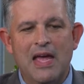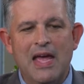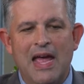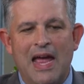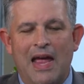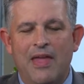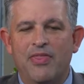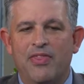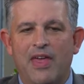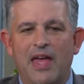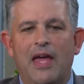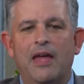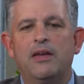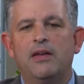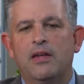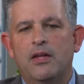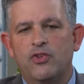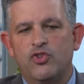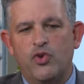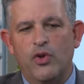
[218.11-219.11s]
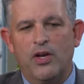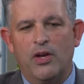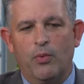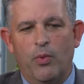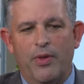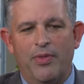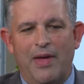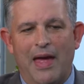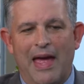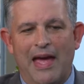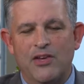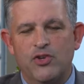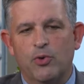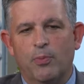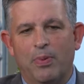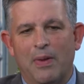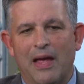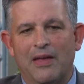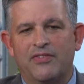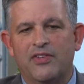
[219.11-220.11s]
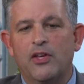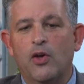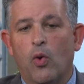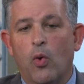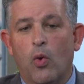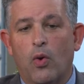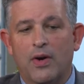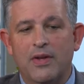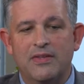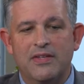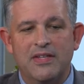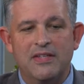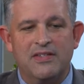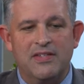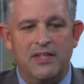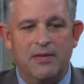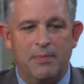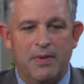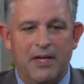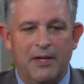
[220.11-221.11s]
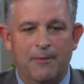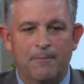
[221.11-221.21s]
and then treated with angioplasty or a DCB.